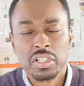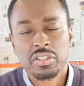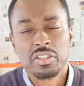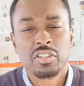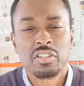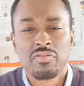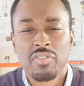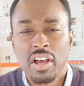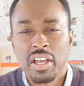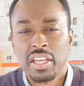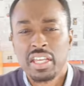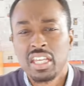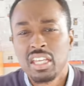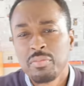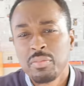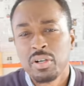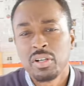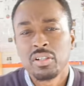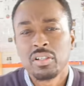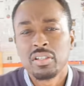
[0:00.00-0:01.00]
us via
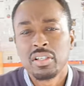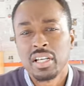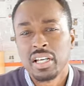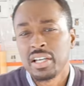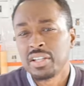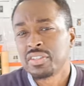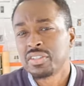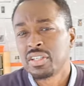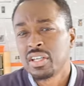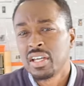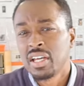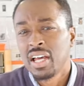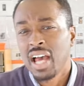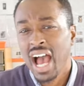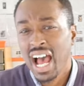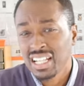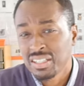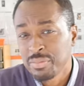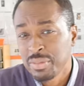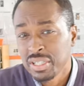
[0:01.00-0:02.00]
email at
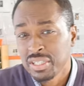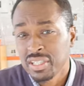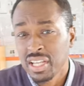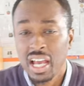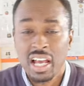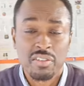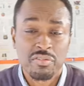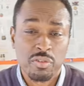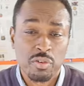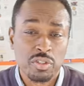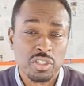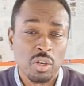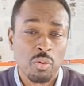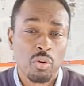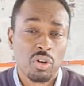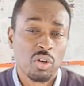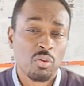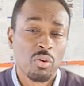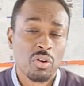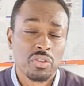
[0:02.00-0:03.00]
admin at
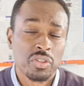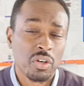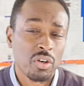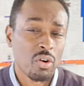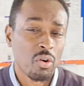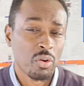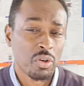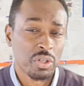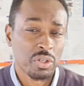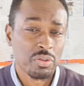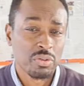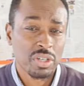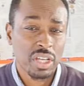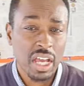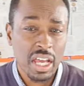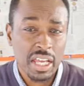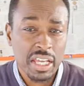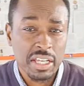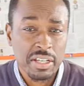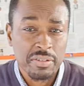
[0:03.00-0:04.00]

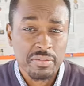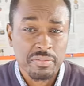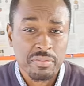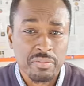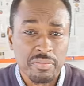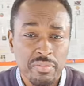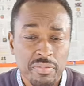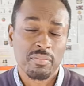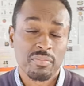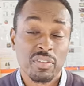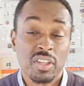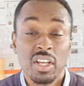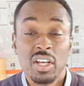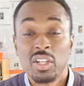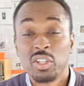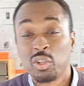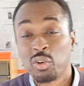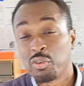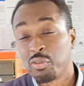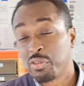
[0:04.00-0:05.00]
foodtech101.co.uk.
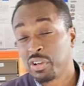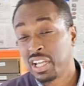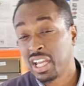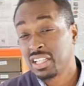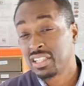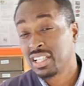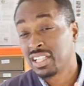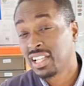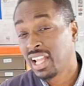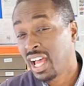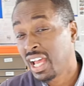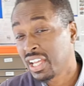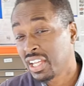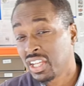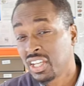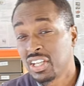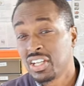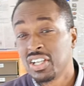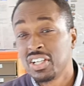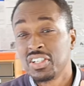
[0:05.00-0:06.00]
Don't forget to like,
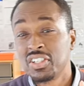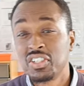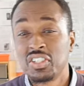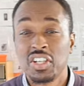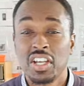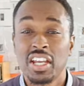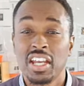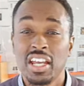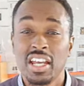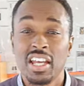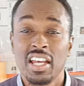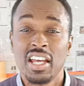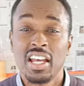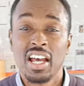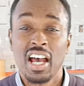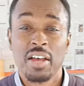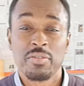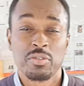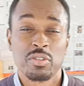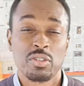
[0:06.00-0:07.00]
share
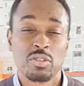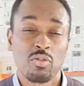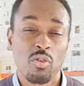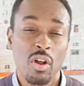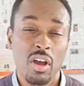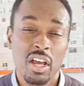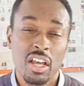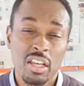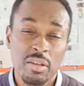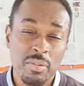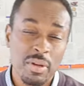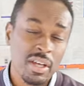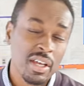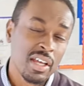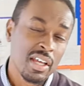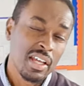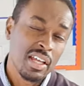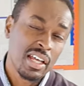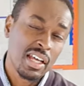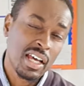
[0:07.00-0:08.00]
and subscribe
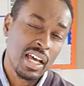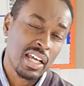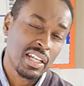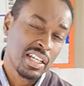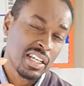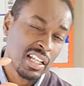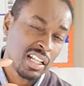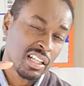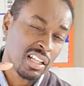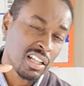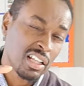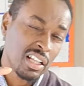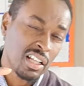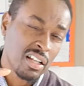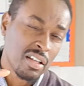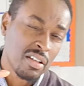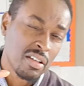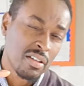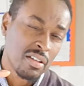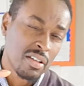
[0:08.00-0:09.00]
and hit a little
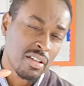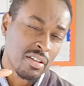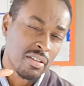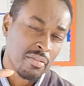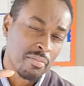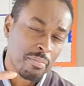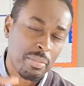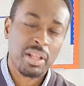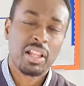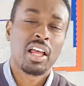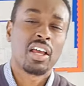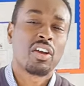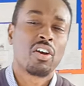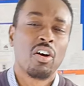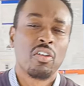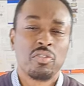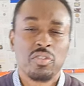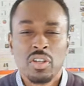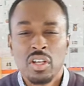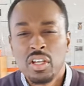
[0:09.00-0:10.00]
bell
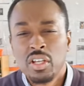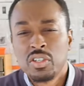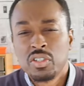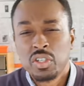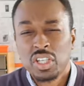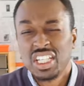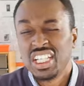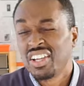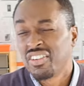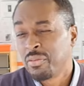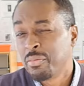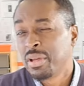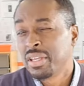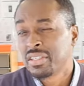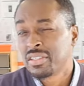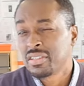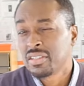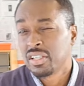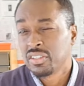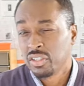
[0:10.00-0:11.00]
icon so you never
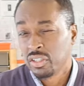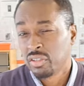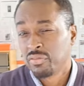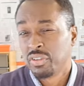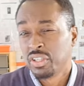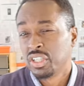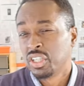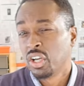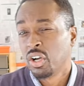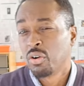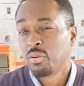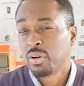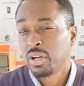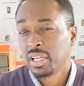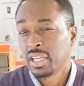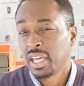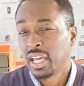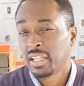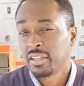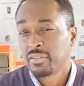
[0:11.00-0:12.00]
miss another video
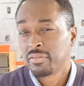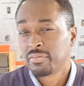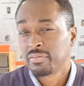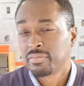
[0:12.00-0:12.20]
again.